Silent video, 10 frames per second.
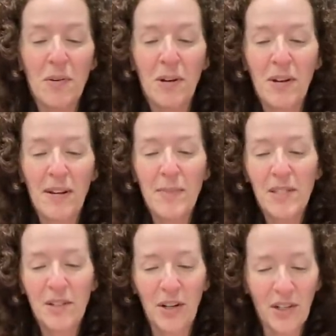Her name
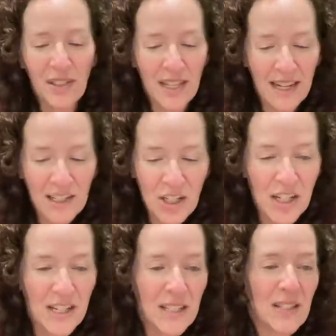is Gert, and
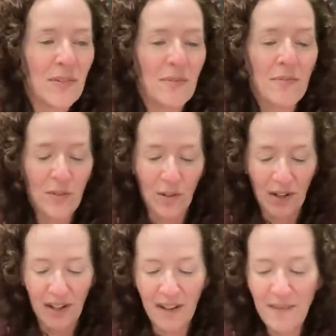she is from
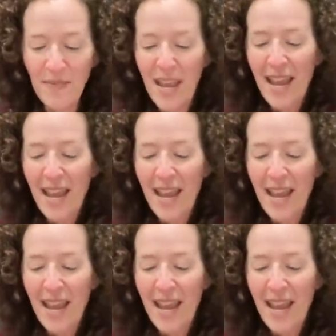Florida.